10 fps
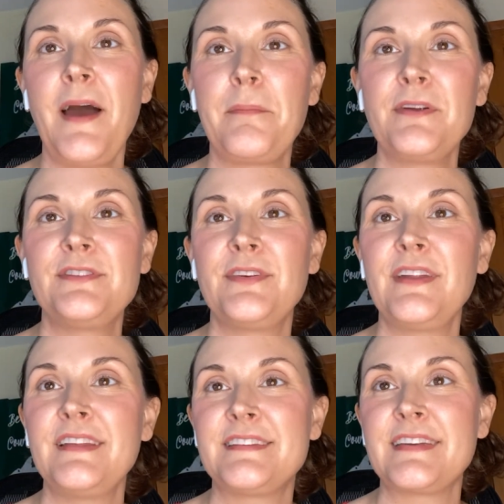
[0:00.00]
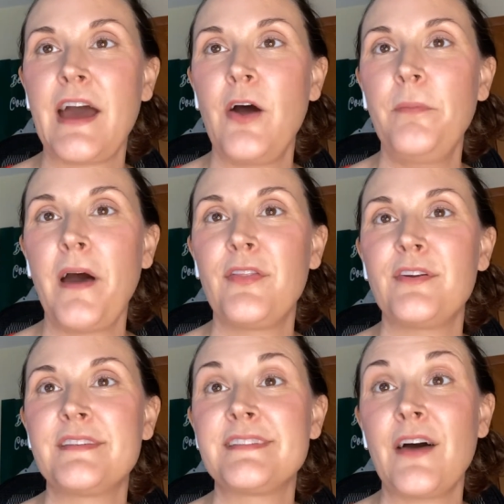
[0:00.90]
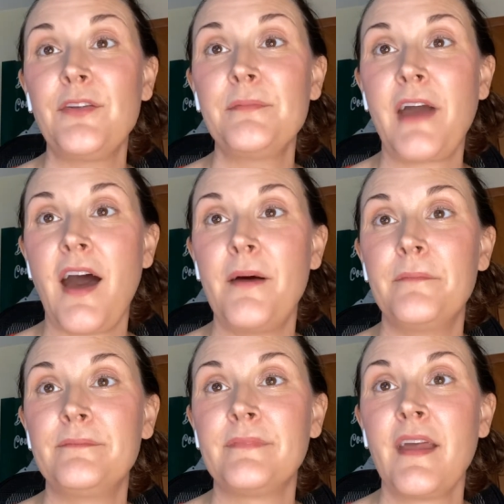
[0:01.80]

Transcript: opportunities to help others seldom come,